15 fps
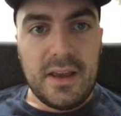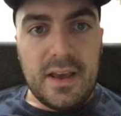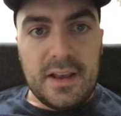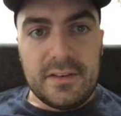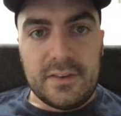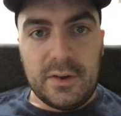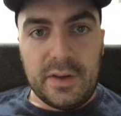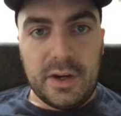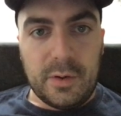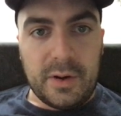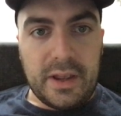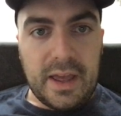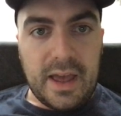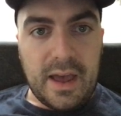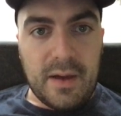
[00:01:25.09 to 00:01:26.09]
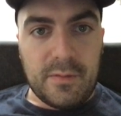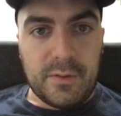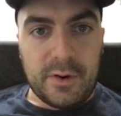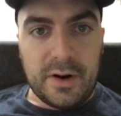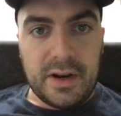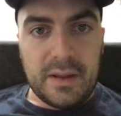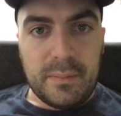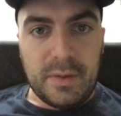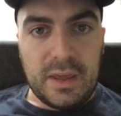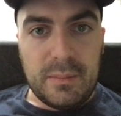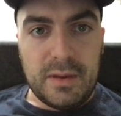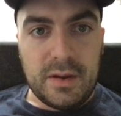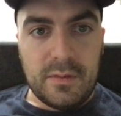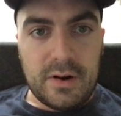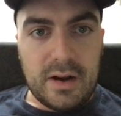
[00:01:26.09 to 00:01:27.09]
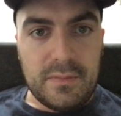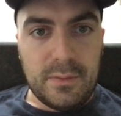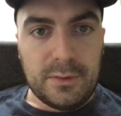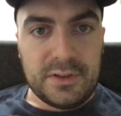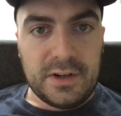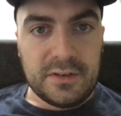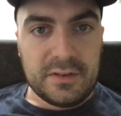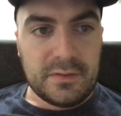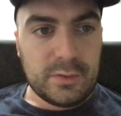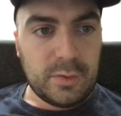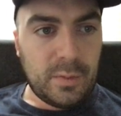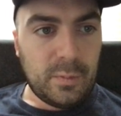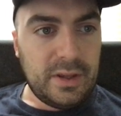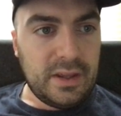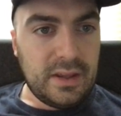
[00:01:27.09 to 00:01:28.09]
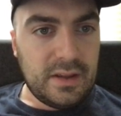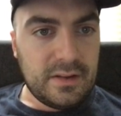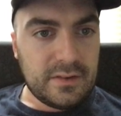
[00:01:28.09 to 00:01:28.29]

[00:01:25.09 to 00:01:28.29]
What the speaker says: So here we have grinning, beaming, raffle, tears of joy, and winking.